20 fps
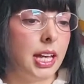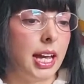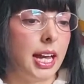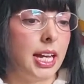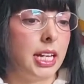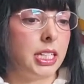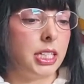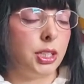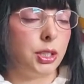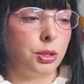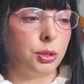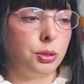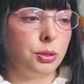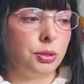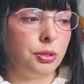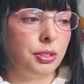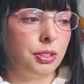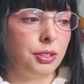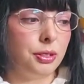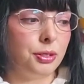I
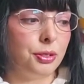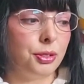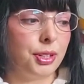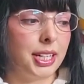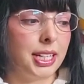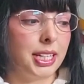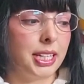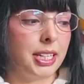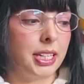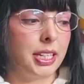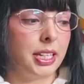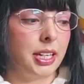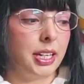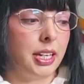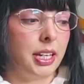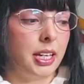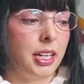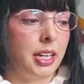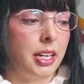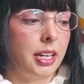do usually
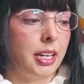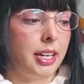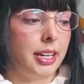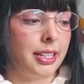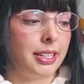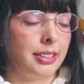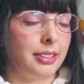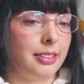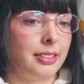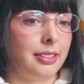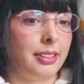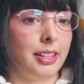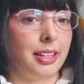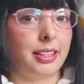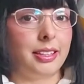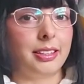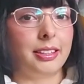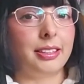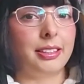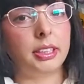
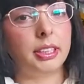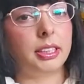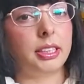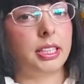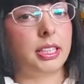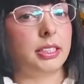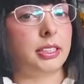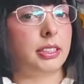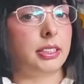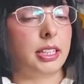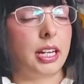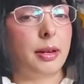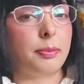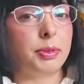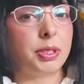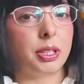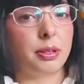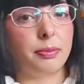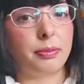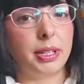extend the
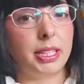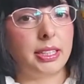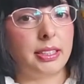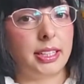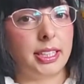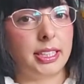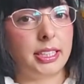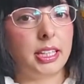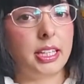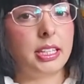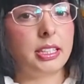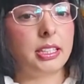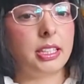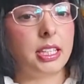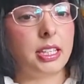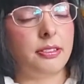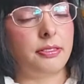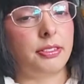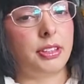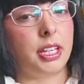straps of my dresses
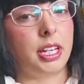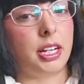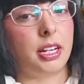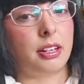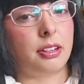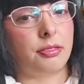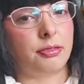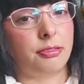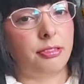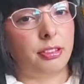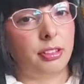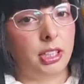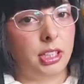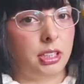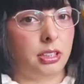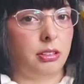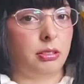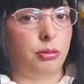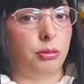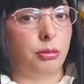if they are falling too